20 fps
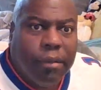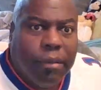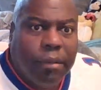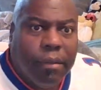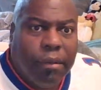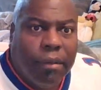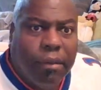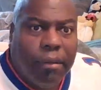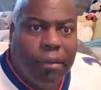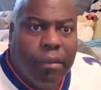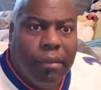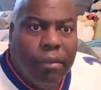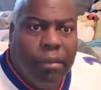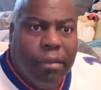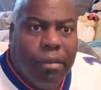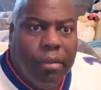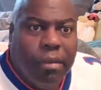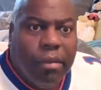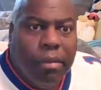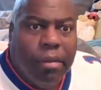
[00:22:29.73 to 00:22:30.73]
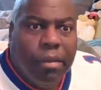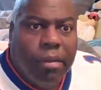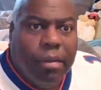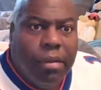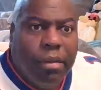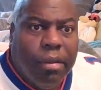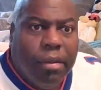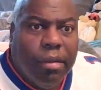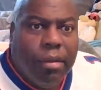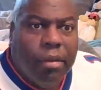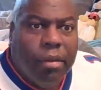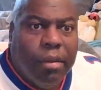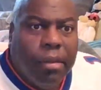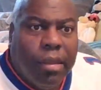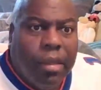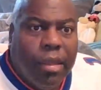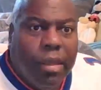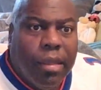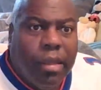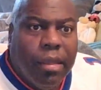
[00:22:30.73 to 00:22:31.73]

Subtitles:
[no speech]